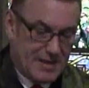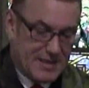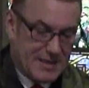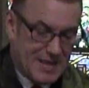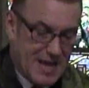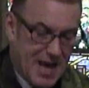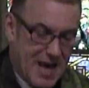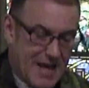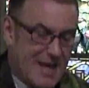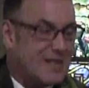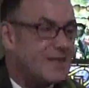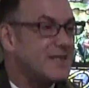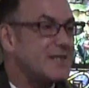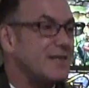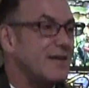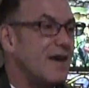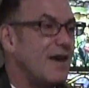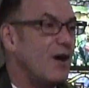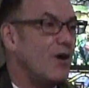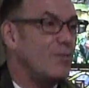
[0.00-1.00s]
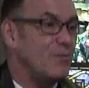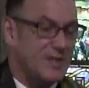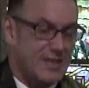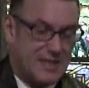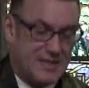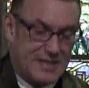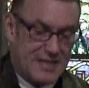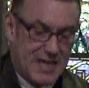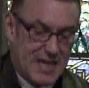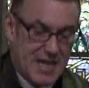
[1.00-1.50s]
Science helps
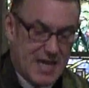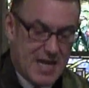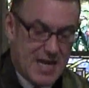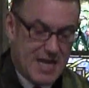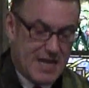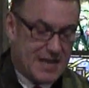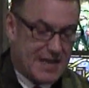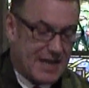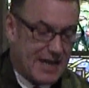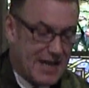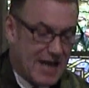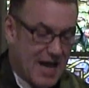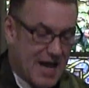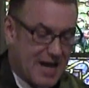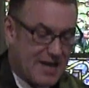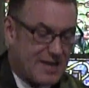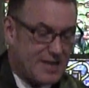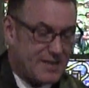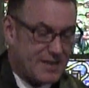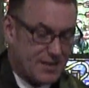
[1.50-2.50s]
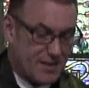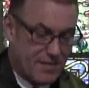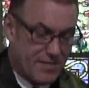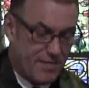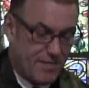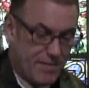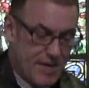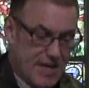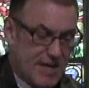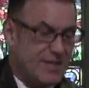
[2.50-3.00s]
us heed the guidance
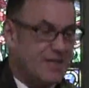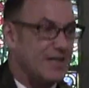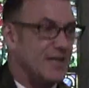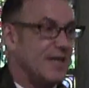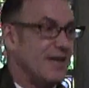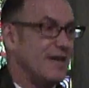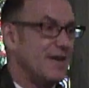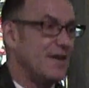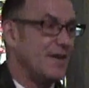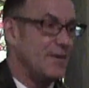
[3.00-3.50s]
of reason.